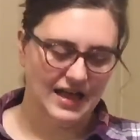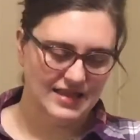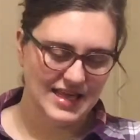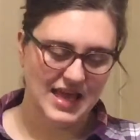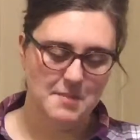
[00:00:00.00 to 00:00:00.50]
I
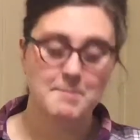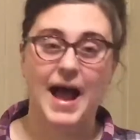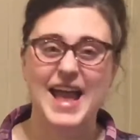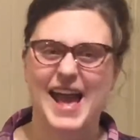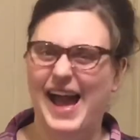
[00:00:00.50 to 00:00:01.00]
think it
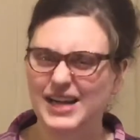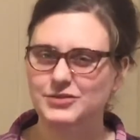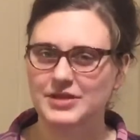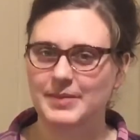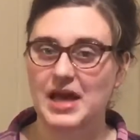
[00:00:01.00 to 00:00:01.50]
might
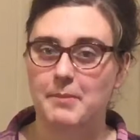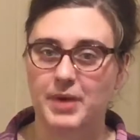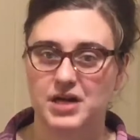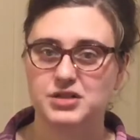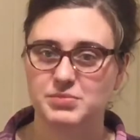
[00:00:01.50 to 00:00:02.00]
actually be a
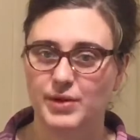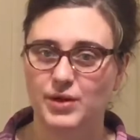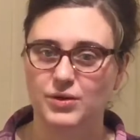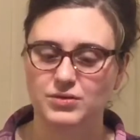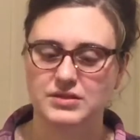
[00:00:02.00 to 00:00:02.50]
punch
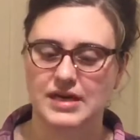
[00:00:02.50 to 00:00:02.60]
bowl.